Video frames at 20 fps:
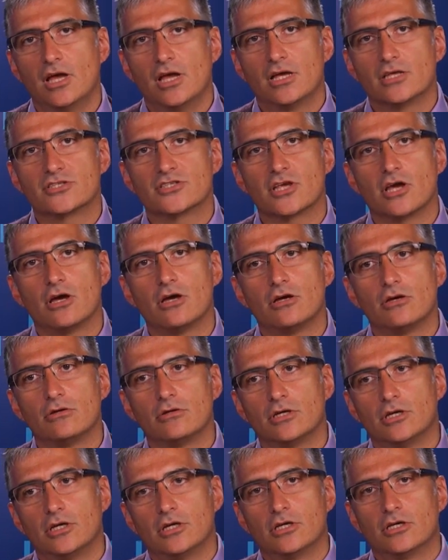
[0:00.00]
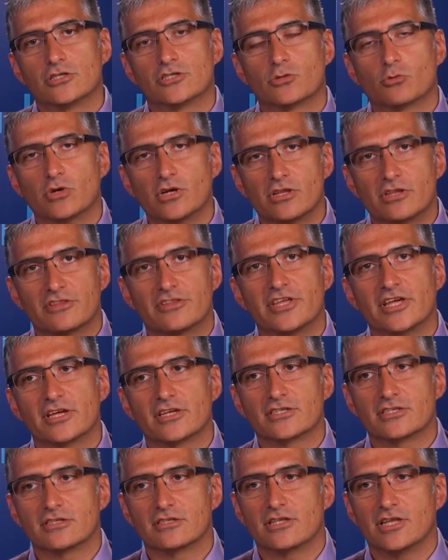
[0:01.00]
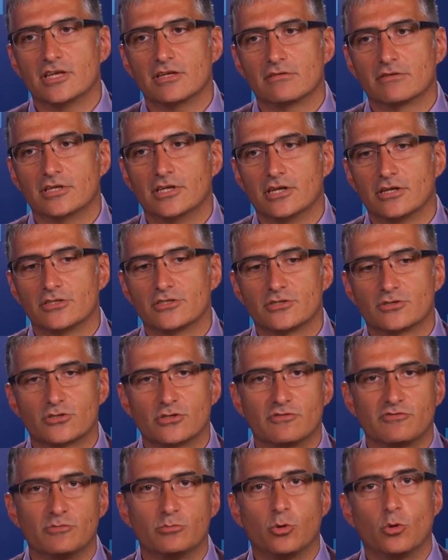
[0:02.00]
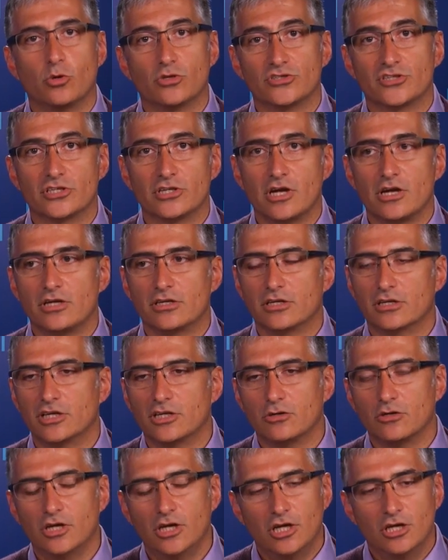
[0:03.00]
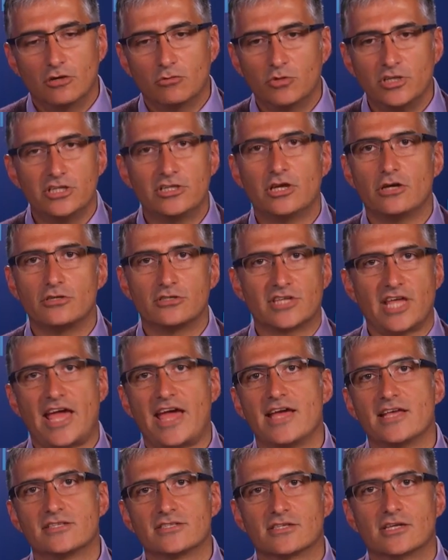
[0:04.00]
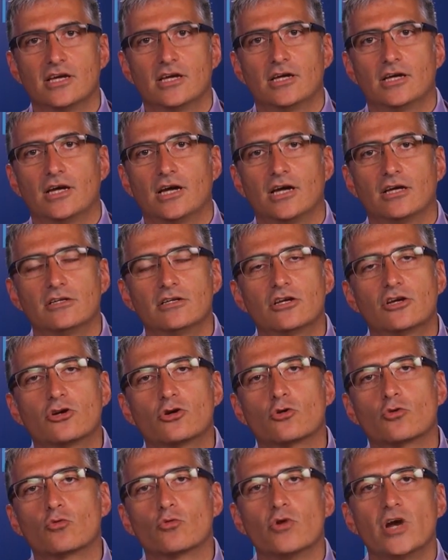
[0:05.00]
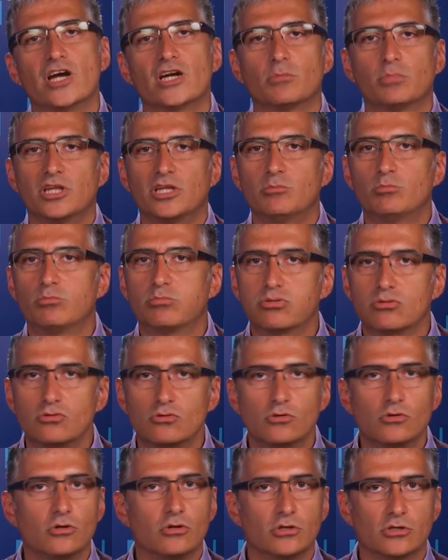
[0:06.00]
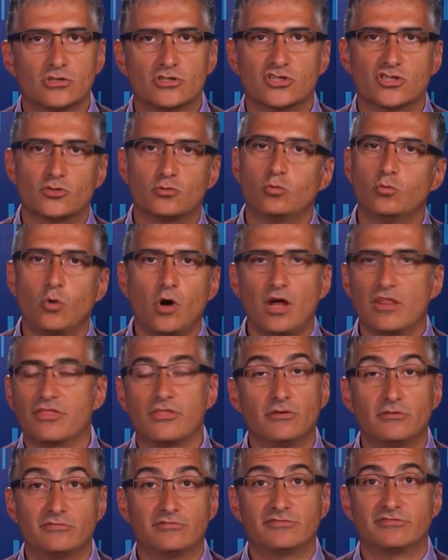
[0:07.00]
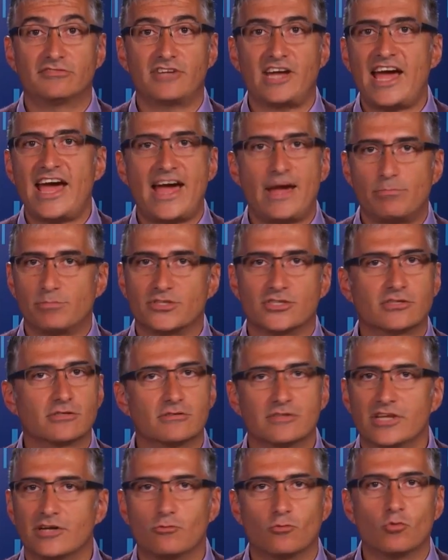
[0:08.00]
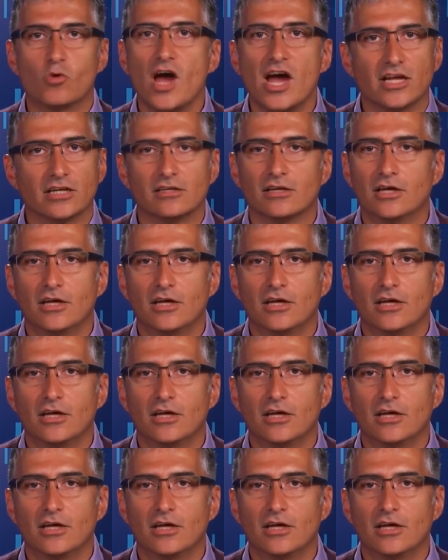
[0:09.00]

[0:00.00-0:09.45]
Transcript: So one of the things that is sort of important to note, Windows has an incredibly broad swath of apps that run.